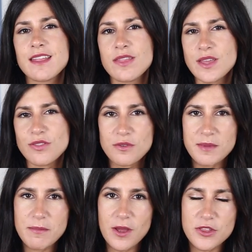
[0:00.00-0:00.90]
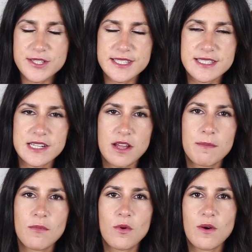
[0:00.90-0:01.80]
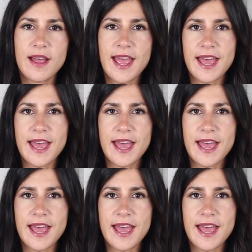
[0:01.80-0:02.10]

think through my purchases a lot more